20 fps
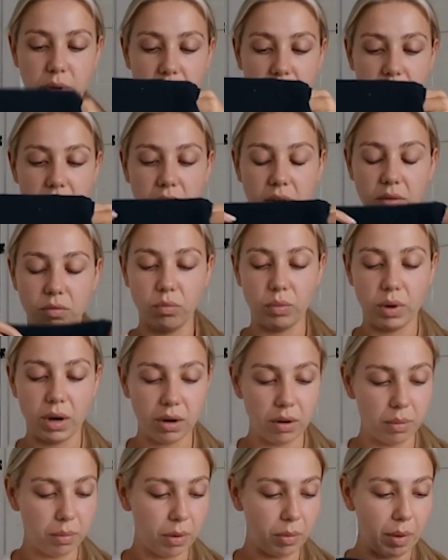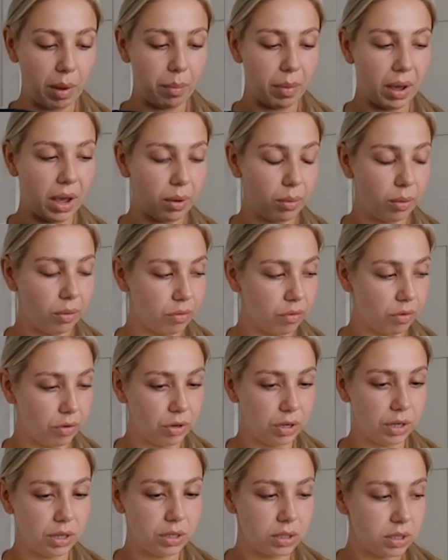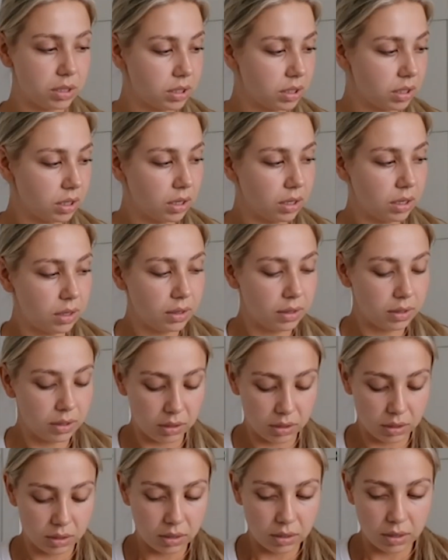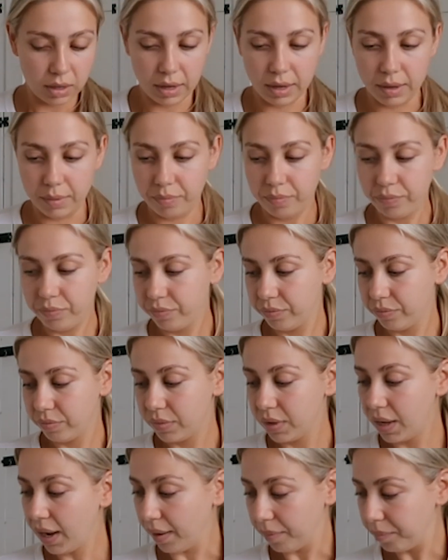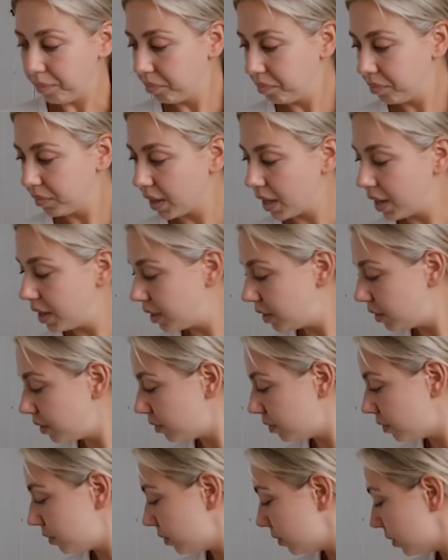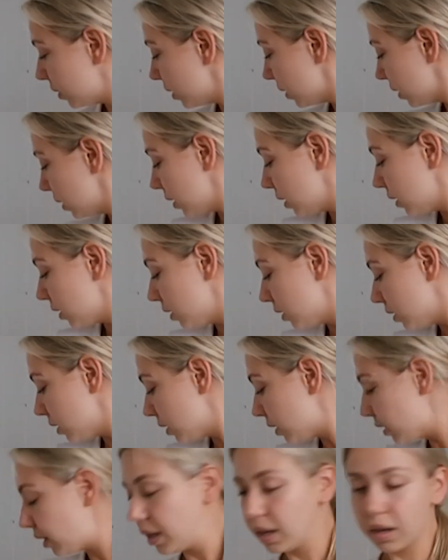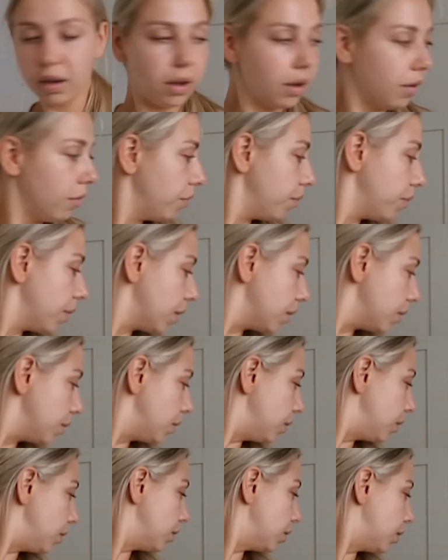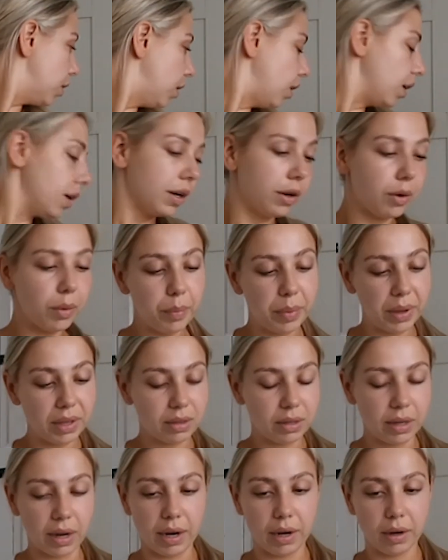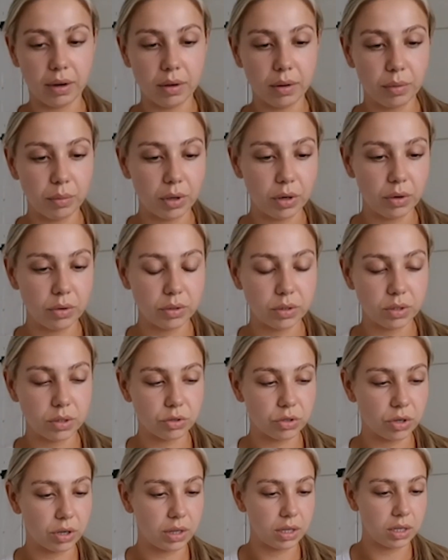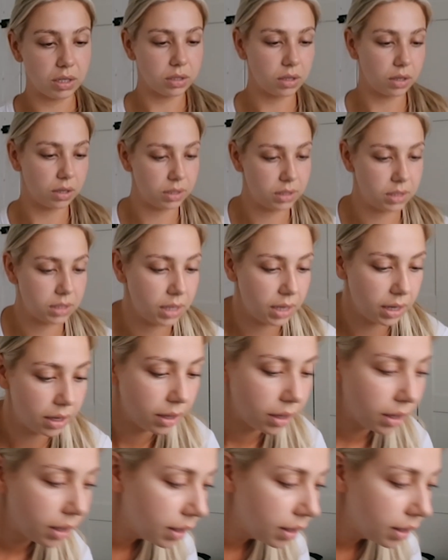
or I can even wear it on my way back with runners. Um, yeah, so I think I've got a good bit there. I'm gonna also try things on and see.